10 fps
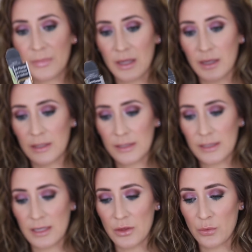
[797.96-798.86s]
And this
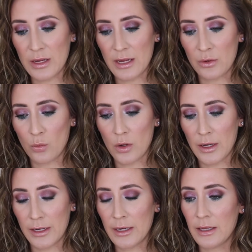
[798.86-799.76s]
is a three in
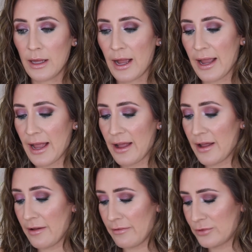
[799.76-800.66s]
one. I
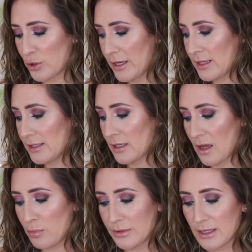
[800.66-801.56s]
have tried this a
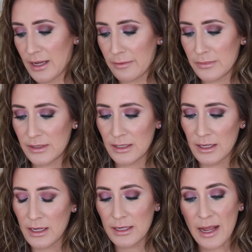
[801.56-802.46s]
couple times.
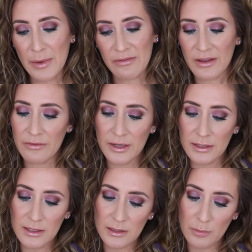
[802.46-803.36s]
Not my
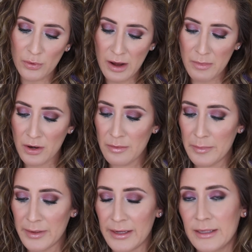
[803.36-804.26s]
favorite primer,
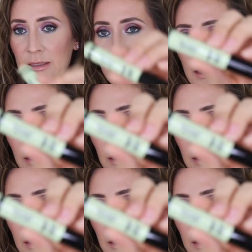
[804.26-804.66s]
but